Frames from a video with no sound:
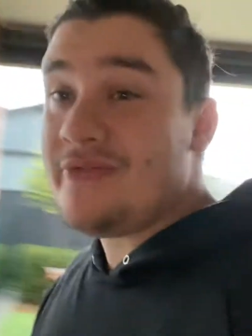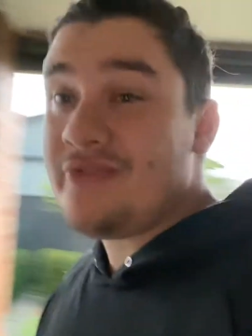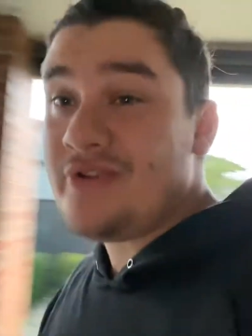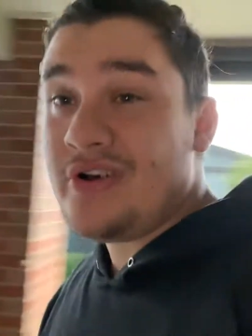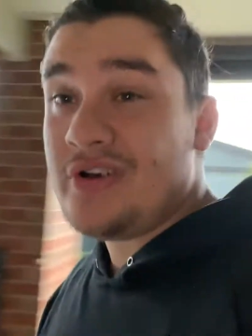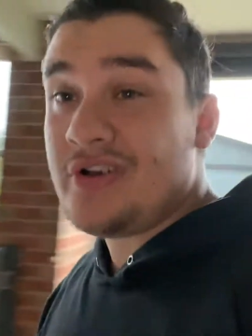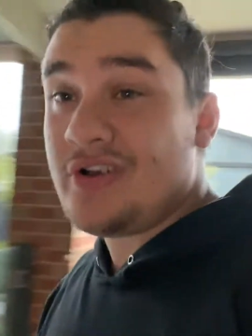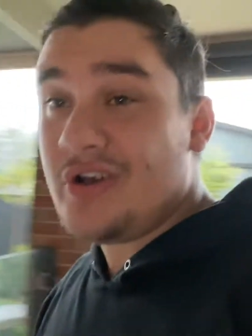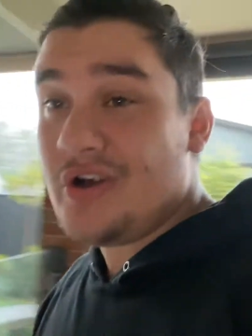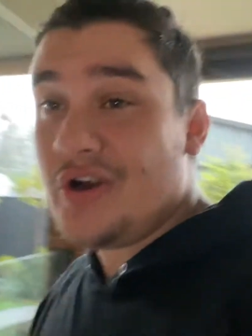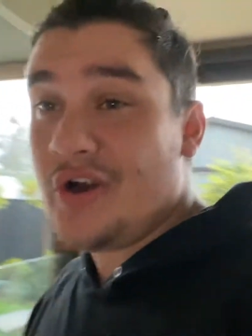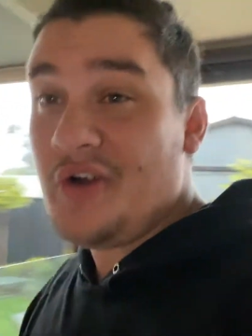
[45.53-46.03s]
got
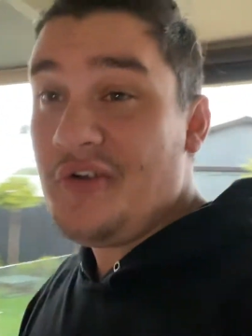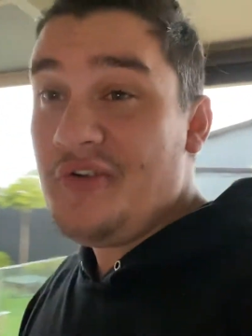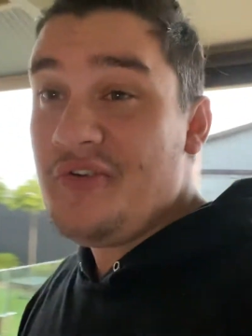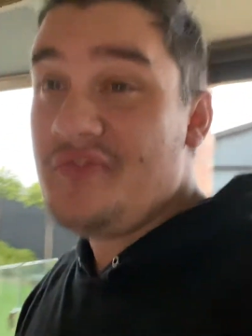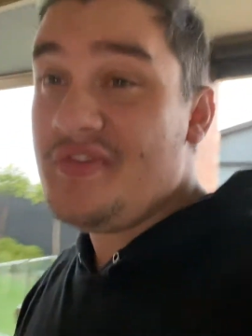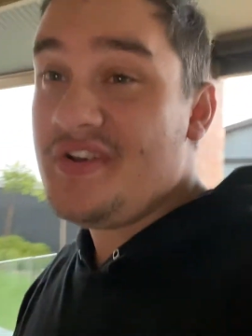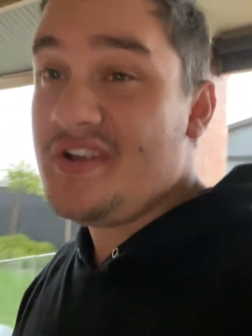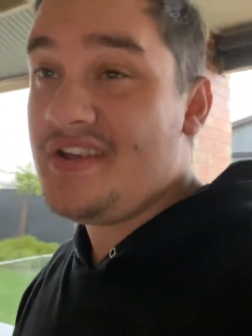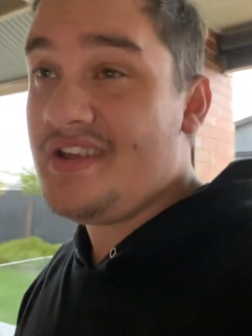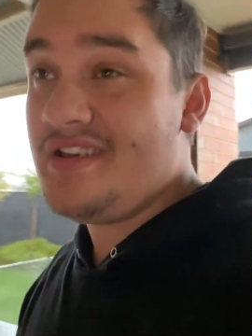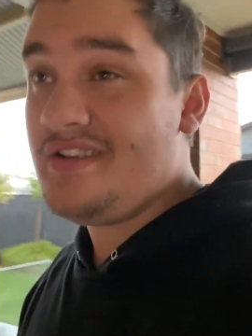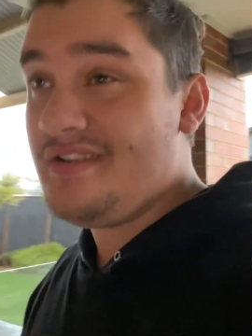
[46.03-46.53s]

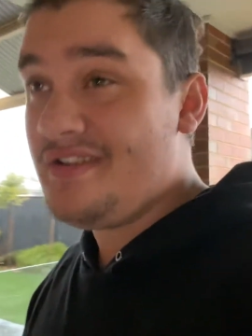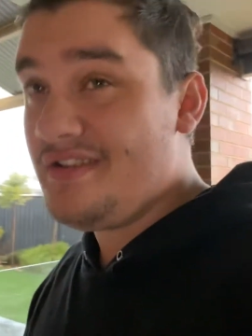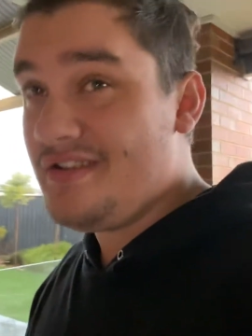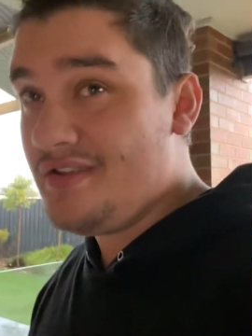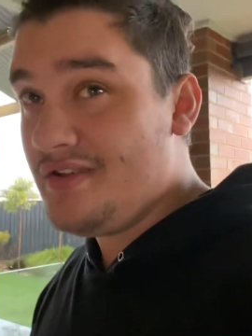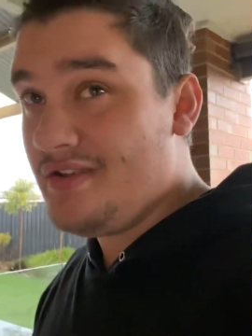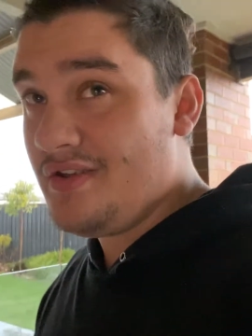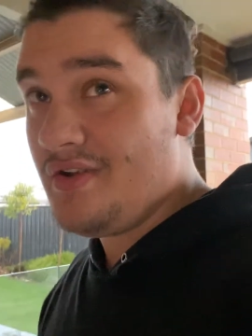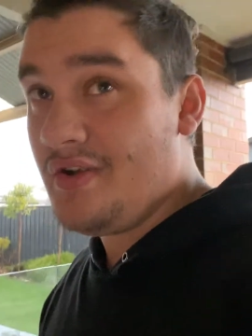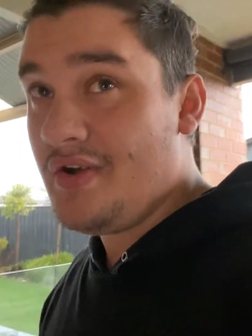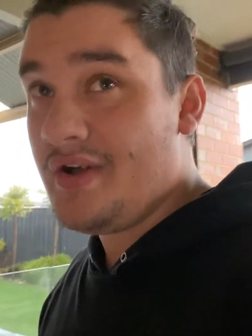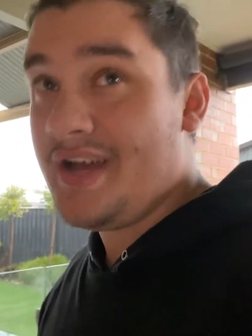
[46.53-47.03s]

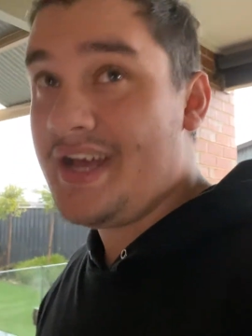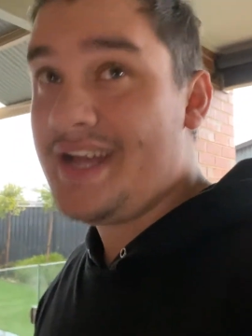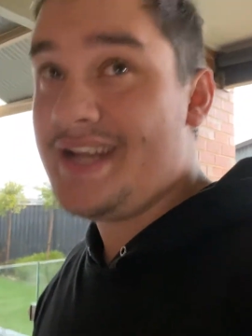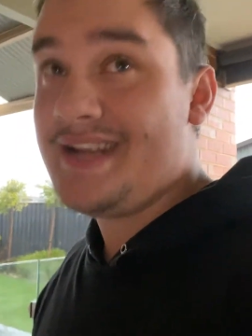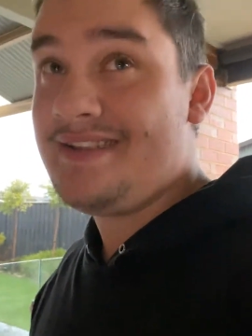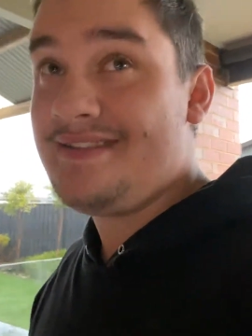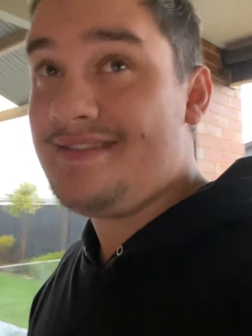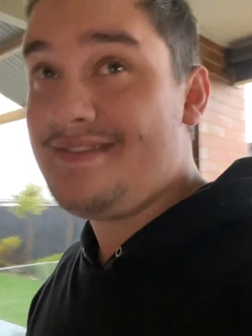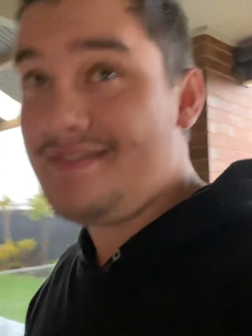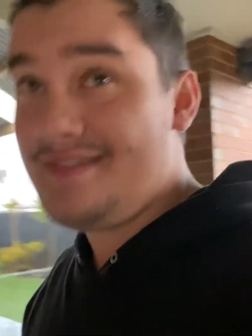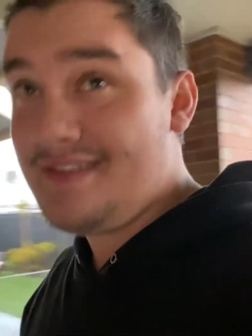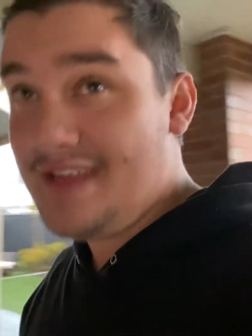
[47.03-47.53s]

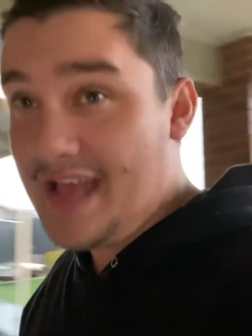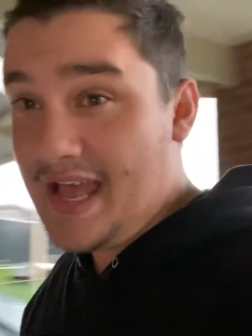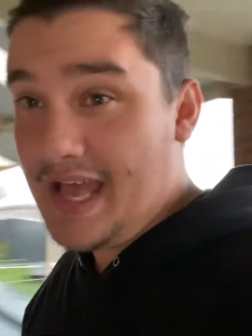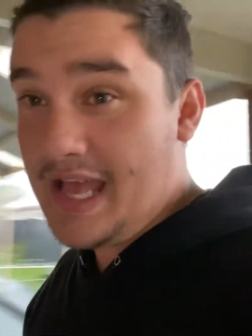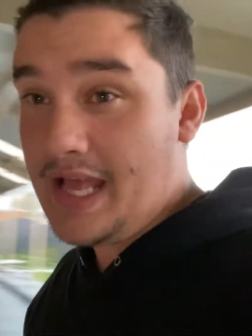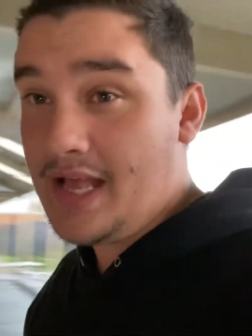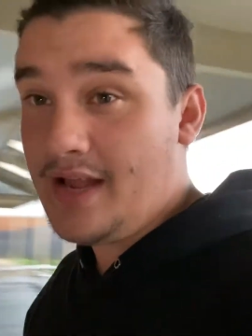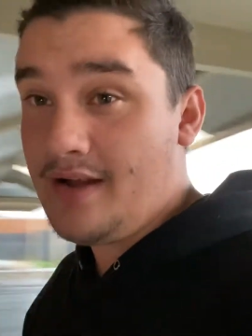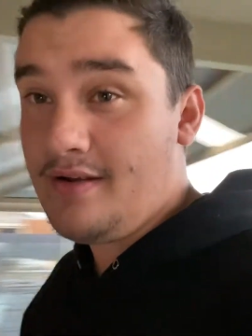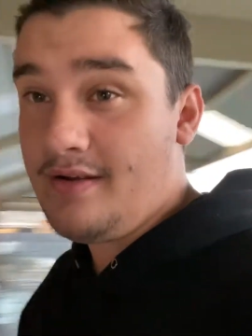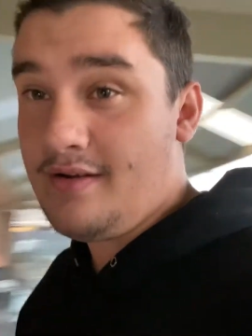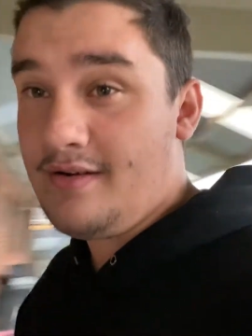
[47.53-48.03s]

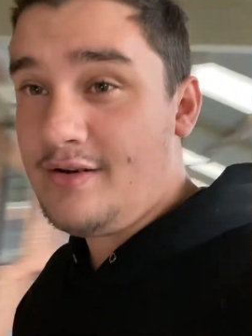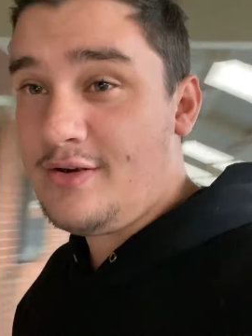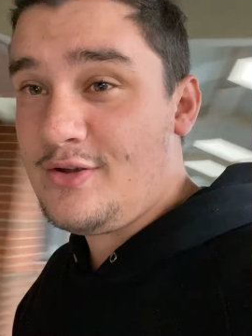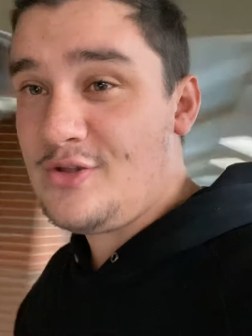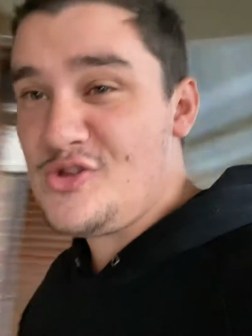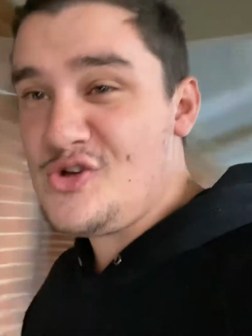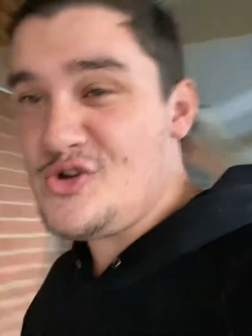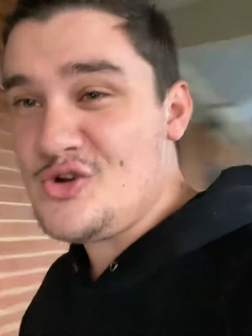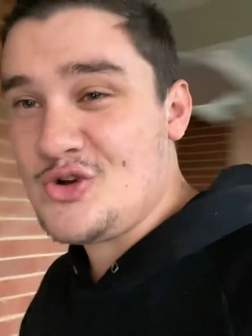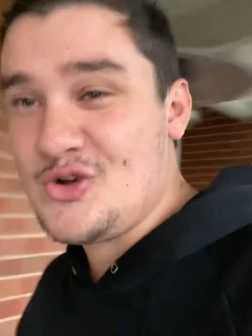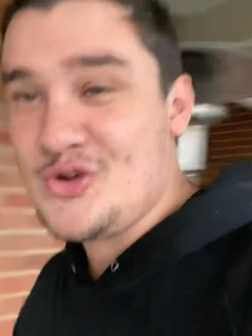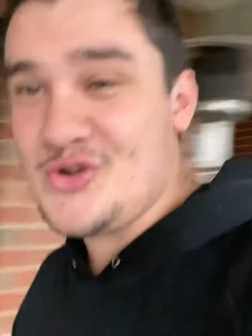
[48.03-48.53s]
COVID-19. Oh,
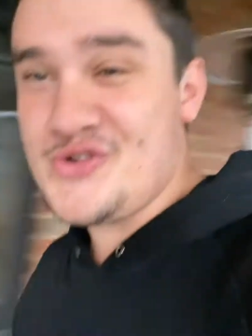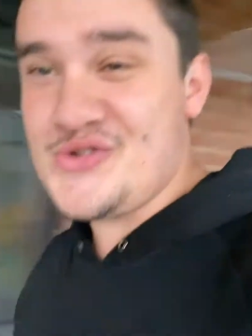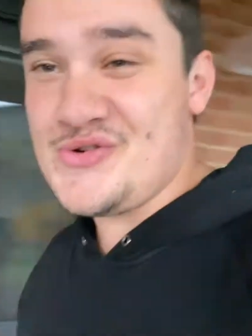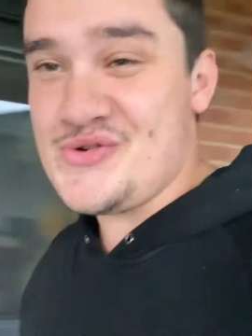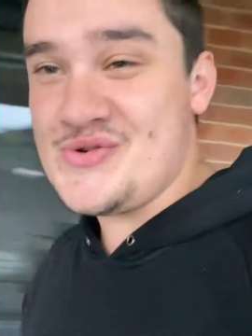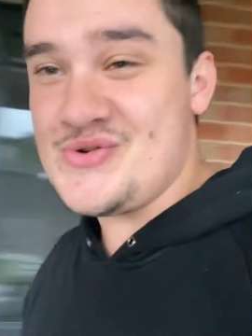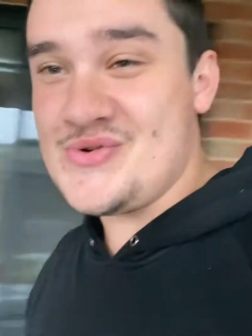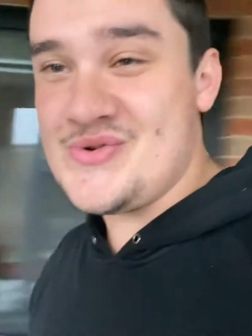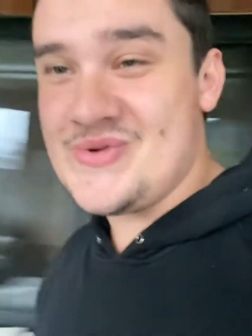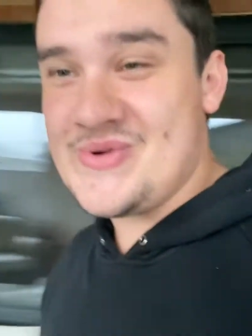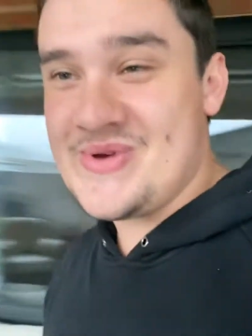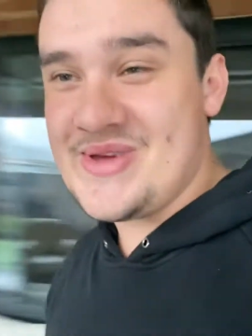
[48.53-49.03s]
look
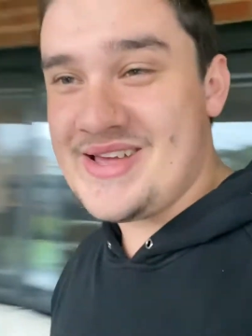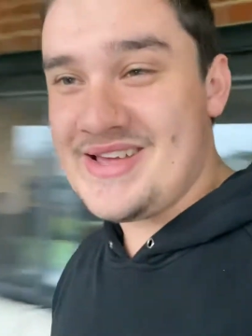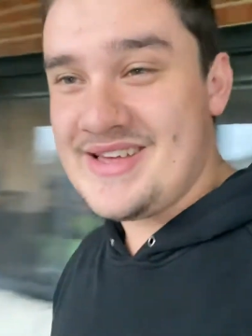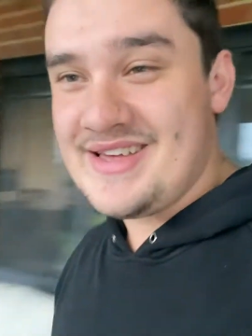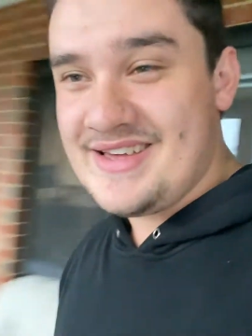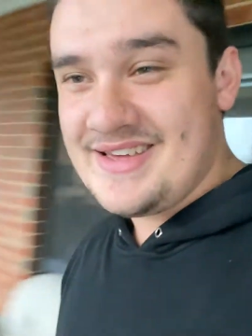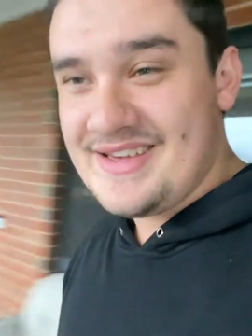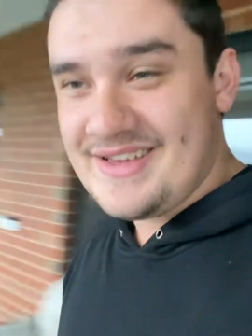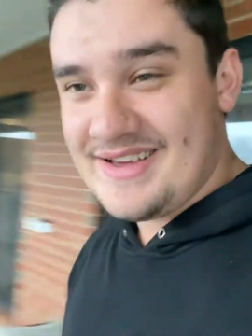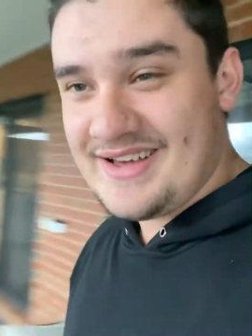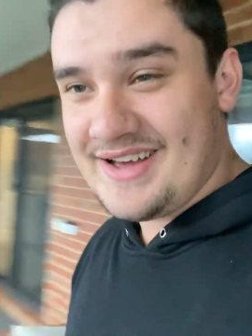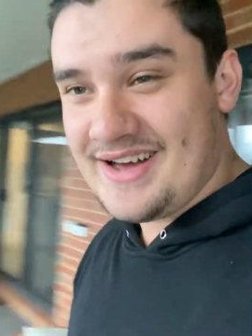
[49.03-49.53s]
who
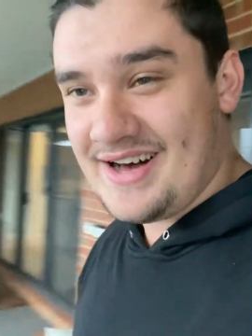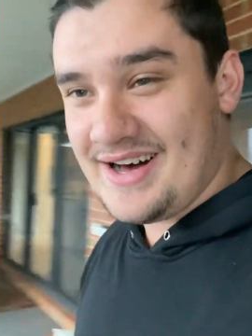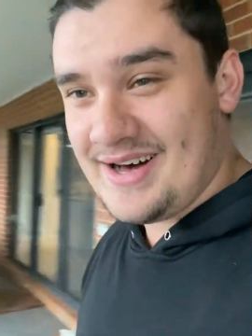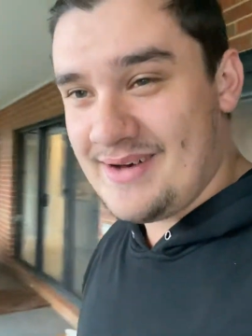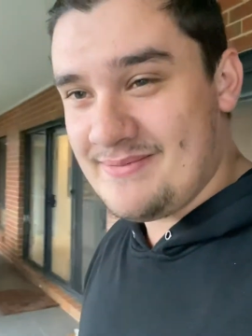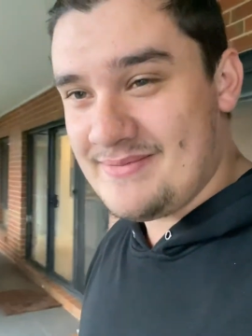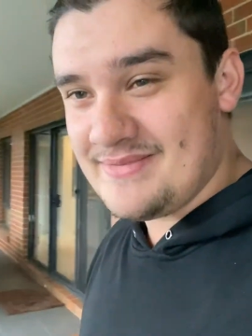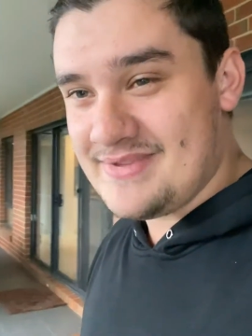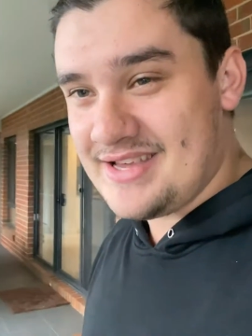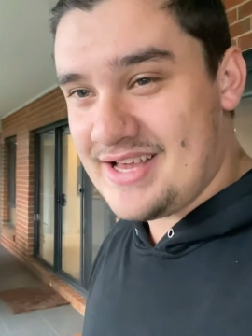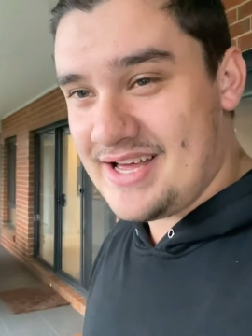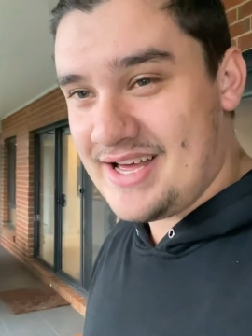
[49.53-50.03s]

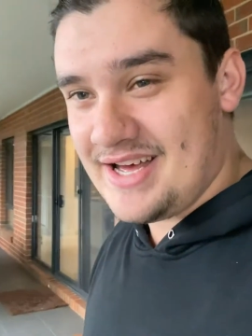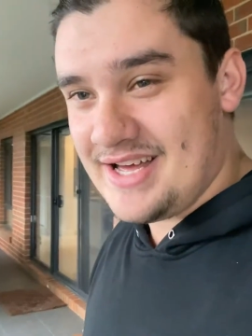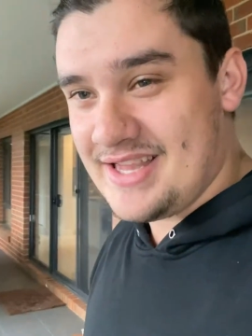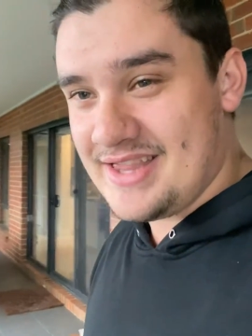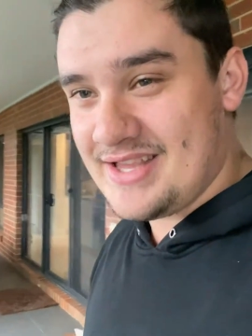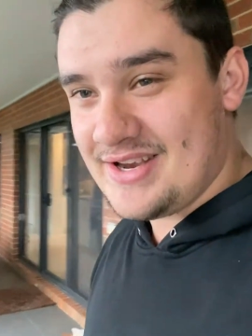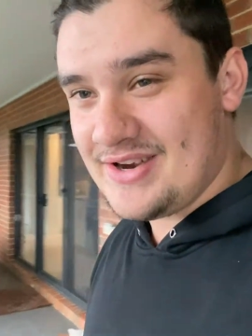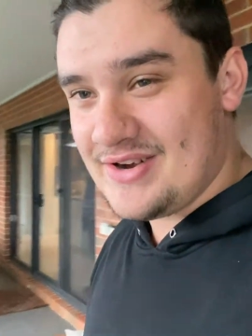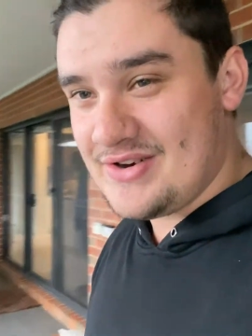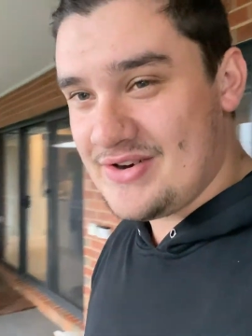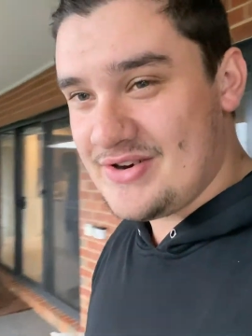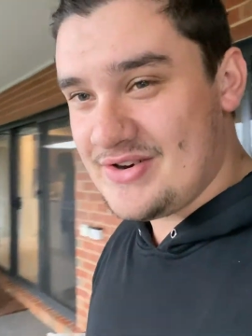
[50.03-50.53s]
comes out the
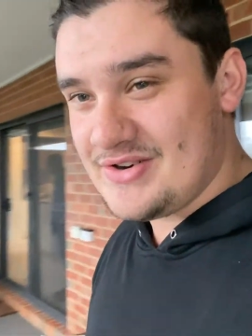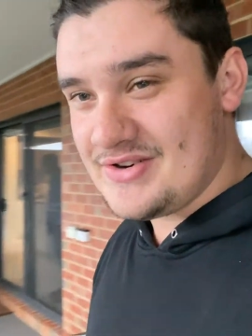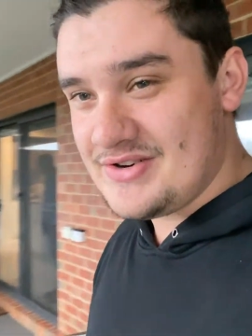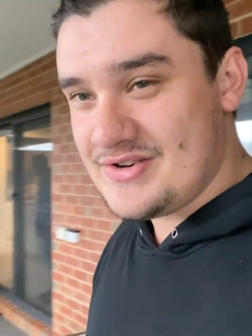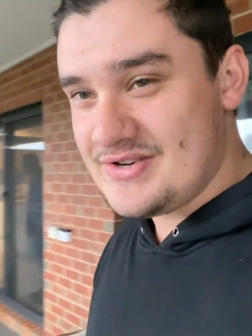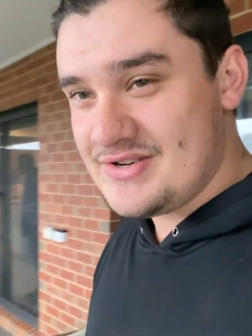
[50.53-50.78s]
door.